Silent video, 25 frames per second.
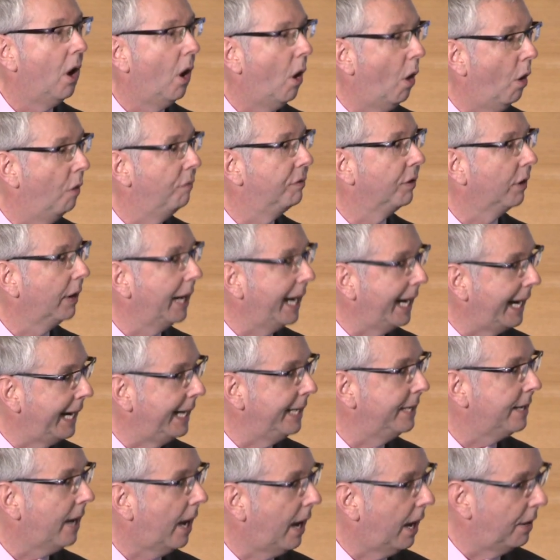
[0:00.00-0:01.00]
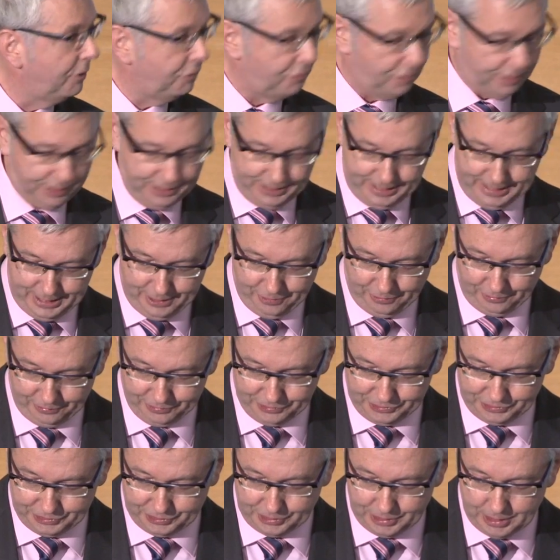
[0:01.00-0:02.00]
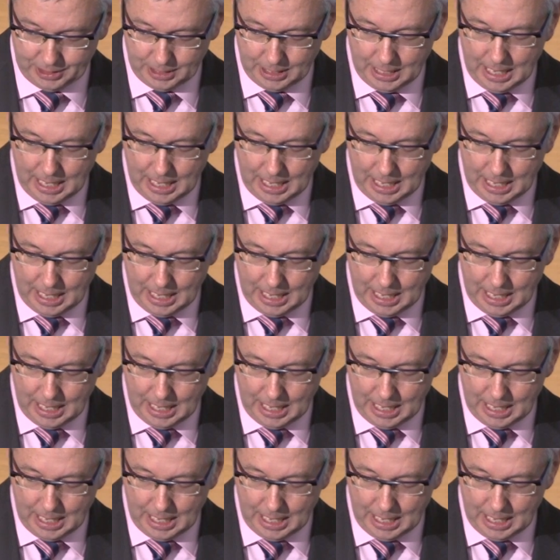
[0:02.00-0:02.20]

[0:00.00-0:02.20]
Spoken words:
over 800 years.